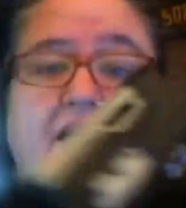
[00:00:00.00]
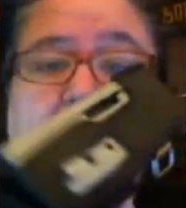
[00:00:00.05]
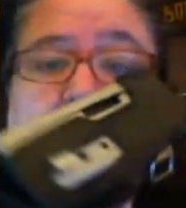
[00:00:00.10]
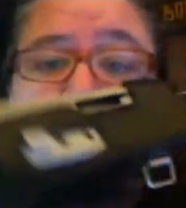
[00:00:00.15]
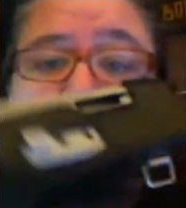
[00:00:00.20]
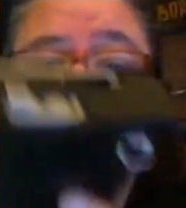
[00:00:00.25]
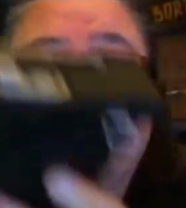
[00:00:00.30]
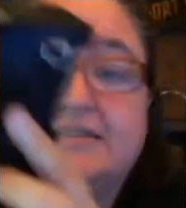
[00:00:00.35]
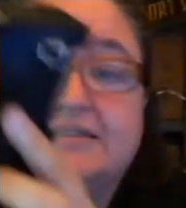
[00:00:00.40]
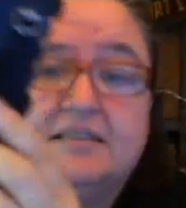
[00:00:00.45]

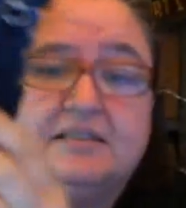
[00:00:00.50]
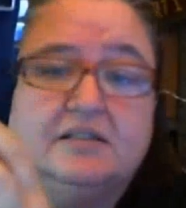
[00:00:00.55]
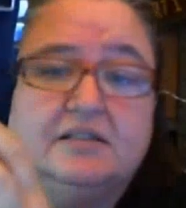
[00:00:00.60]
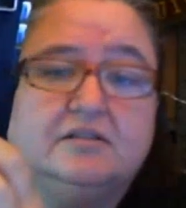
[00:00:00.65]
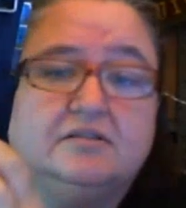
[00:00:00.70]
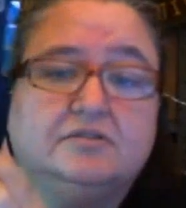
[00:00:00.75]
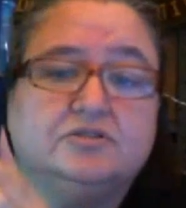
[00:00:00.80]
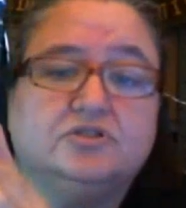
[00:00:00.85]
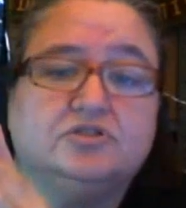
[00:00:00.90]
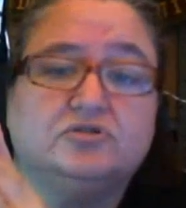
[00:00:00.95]
Has a
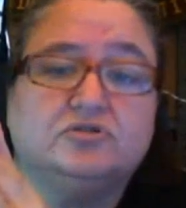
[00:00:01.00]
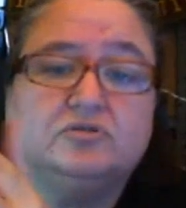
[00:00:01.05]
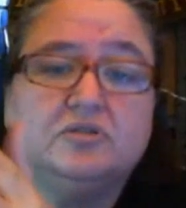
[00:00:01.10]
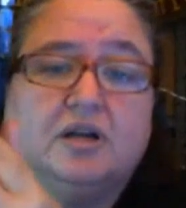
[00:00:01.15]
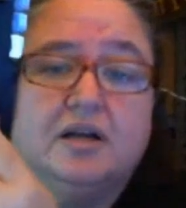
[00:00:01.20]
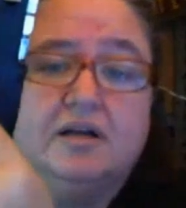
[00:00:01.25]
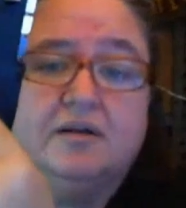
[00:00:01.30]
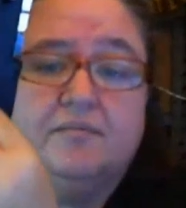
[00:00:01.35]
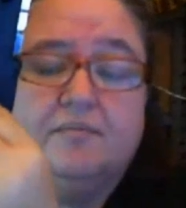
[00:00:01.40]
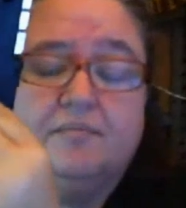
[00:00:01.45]
little,
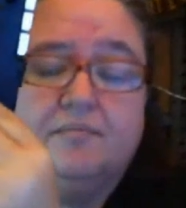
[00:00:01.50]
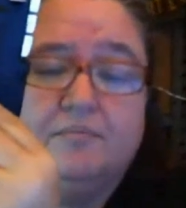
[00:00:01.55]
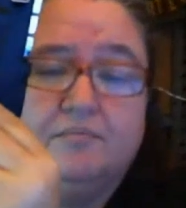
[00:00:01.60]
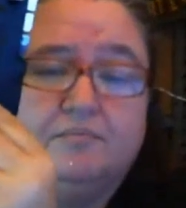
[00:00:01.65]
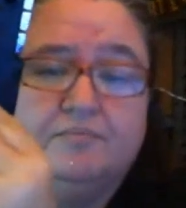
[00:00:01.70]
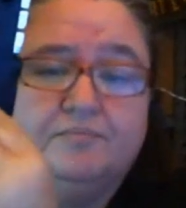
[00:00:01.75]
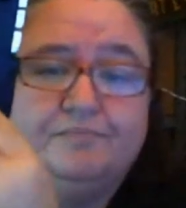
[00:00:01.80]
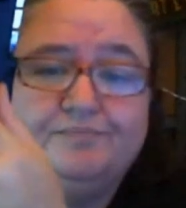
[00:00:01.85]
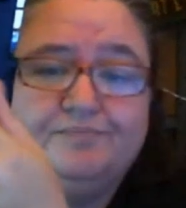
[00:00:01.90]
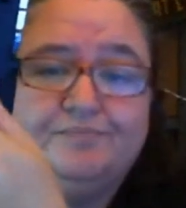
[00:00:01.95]
I
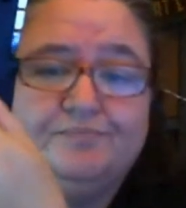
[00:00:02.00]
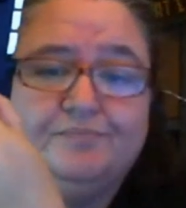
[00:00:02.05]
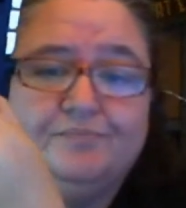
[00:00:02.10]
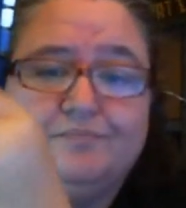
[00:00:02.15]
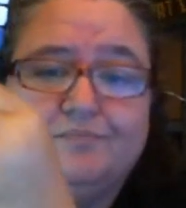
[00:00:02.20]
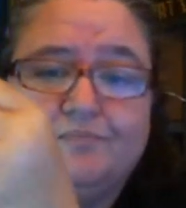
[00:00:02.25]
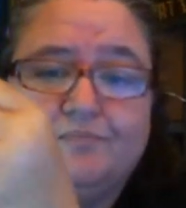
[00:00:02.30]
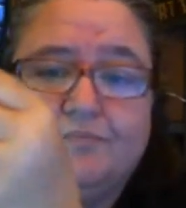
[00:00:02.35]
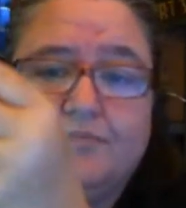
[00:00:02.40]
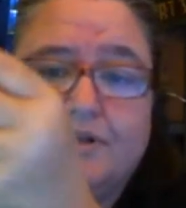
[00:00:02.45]

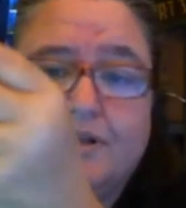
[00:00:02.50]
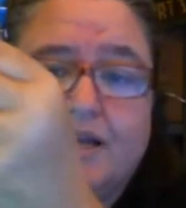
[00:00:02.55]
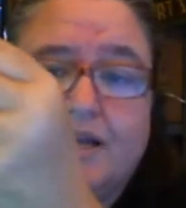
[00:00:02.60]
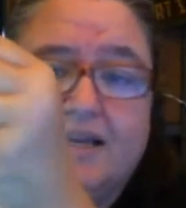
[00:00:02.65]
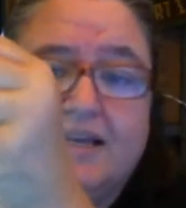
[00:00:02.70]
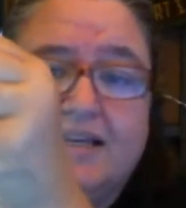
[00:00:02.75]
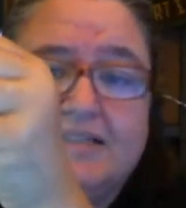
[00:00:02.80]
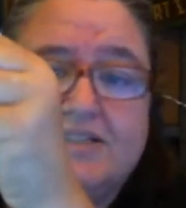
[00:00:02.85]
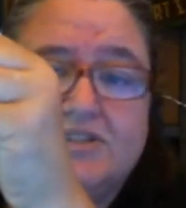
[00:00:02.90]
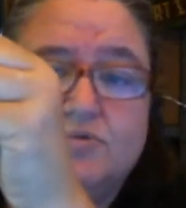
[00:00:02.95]

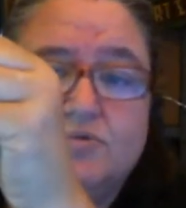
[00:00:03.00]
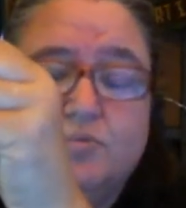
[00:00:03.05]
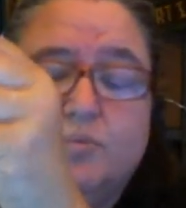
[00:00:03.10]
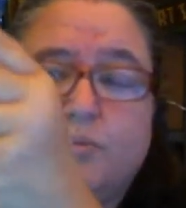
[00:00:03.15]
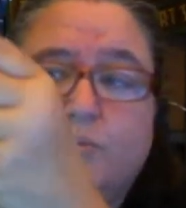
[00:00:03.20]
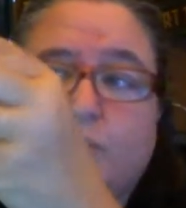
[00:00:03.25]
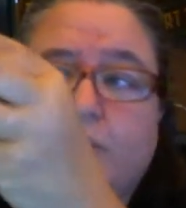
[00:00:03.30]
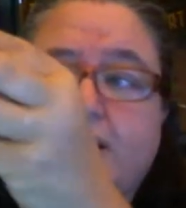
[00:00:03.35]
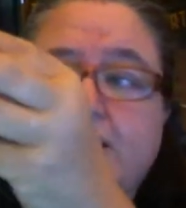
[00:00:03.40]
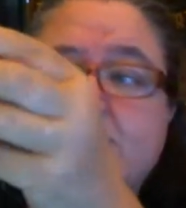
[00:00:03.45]
guess,
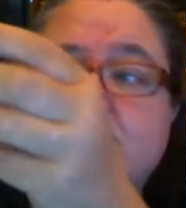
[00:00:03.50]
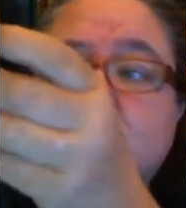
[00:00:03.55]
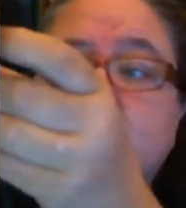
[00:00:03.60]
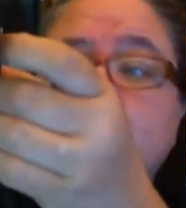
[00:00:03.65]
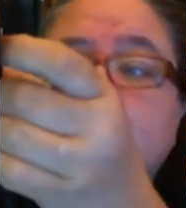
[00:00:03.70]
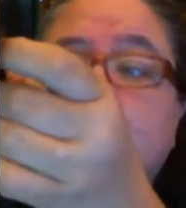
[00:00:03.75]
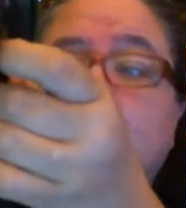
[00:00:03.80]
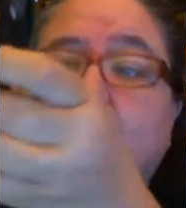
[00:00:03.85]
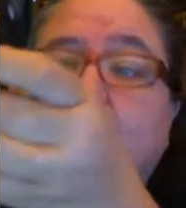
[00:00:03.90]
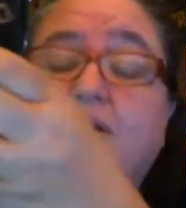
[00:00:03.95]
waist.
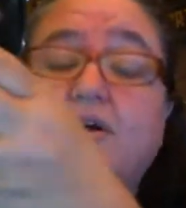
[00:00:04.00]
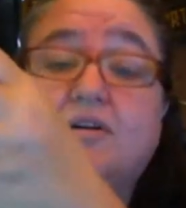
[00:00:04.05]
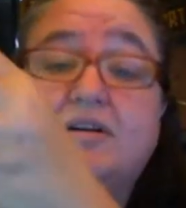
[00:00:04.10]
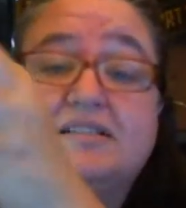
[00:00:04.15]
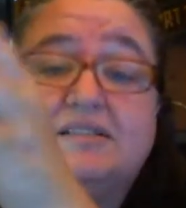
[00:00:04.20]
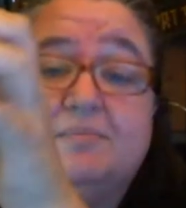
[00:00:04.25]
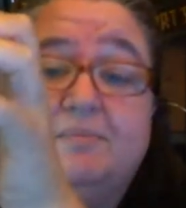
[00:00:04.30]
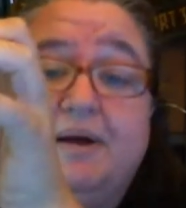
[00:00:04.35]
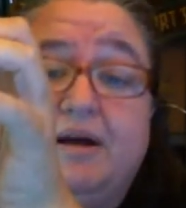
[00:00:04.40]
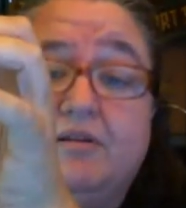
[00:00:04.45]
Oh, no,
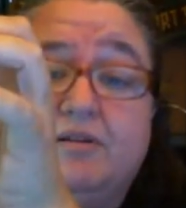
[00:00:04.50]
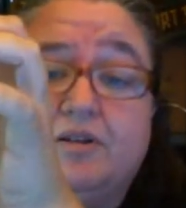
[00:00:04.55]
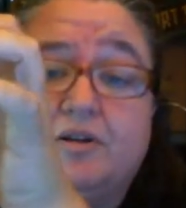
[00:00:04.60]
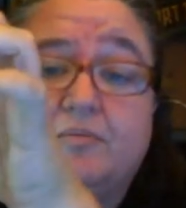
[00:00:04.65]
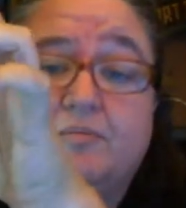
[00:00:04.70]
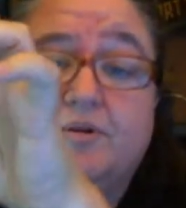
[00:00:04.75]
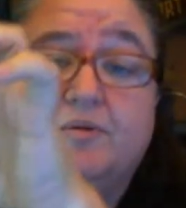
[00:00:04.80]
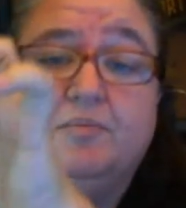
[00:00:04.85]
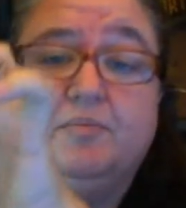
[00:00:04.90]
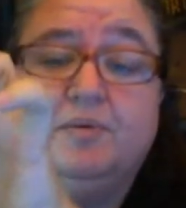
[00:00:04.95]
it's a belt
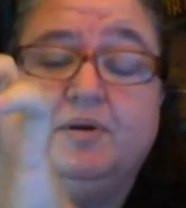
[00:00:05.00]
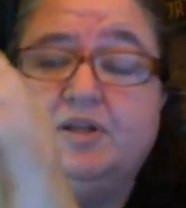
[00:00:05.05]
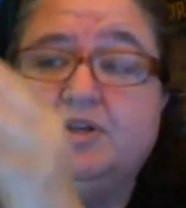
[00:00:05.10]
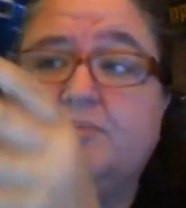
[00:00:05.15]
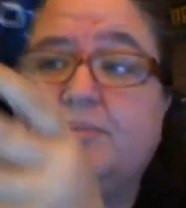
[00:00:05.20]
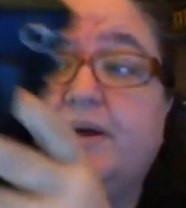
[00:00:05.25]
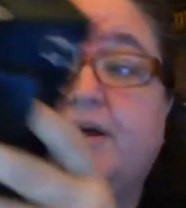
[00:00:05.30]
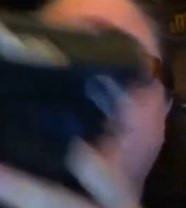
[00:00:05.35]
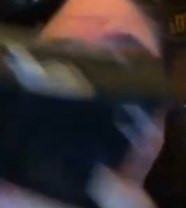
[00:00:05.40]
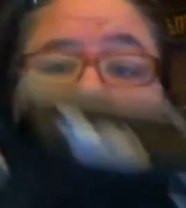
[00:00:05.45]
loop. You put your
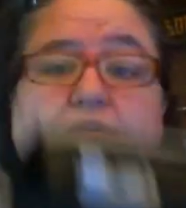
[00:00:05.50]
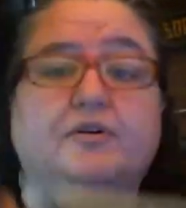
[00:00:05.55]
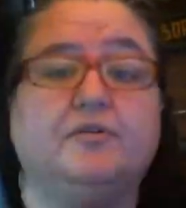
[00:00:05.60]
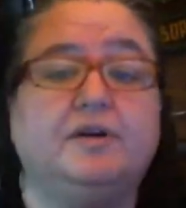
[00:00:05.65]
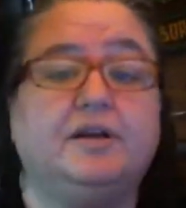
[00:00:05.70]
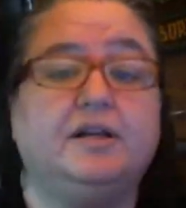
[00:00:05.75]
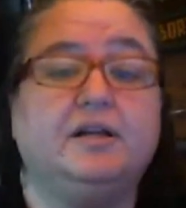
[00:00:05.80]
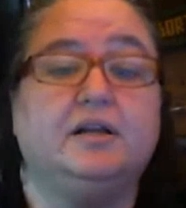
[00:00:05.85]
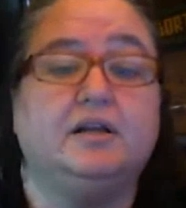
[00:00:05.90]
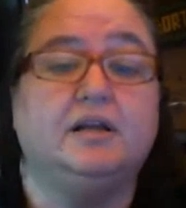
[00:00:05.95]
belt through
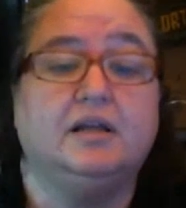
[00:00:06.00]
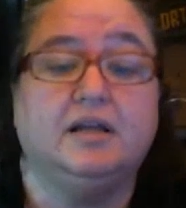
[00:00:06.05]
it.